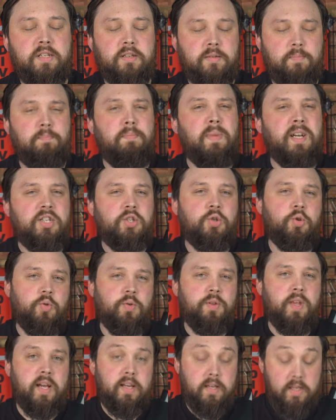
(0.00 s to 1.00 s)
to make
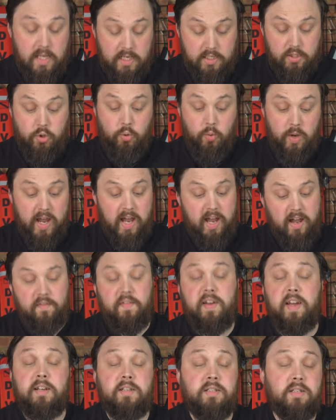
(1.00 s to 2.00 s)
sure that yes, you have
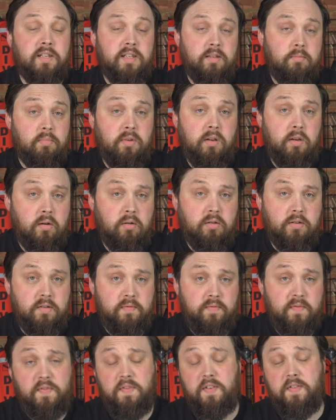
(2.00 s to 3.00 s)
actually logged
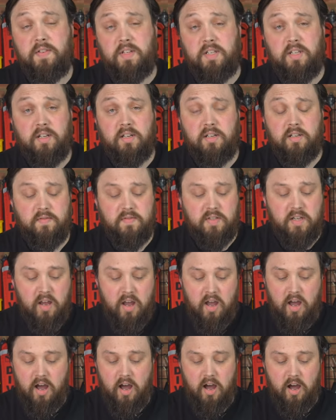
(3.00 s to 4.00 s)
50 dives,
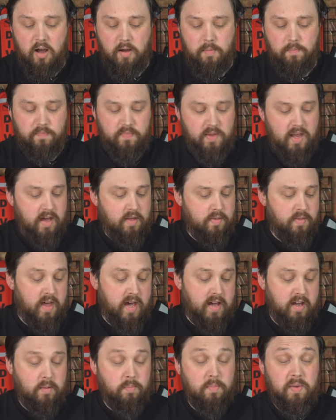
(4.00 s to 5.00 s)
and
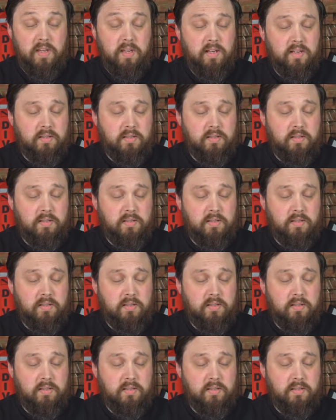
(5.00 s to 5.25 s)
that can be